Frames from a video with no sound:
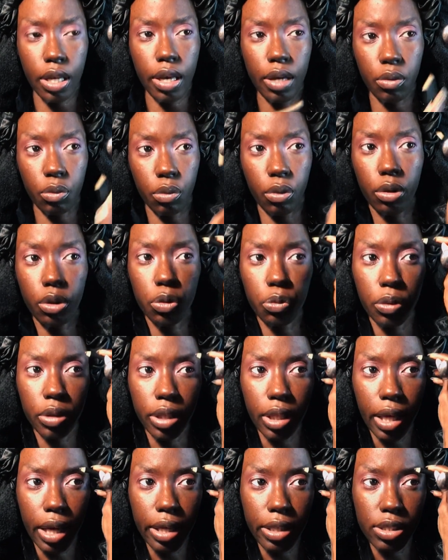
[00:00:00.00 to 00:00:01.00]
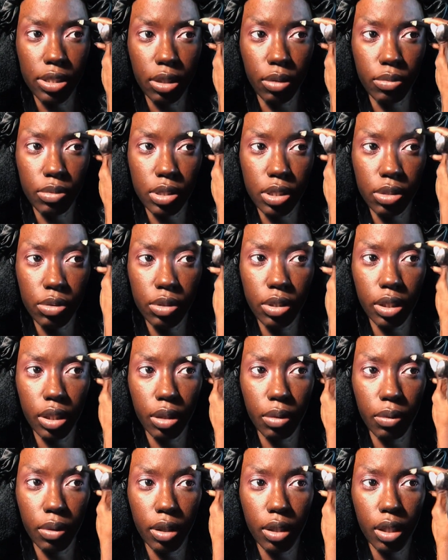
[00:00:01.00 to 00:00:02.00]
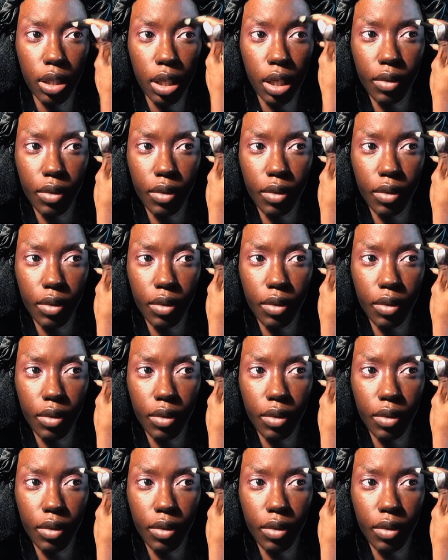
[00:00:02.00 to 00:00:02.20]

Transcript: I had worked with that had his own studio.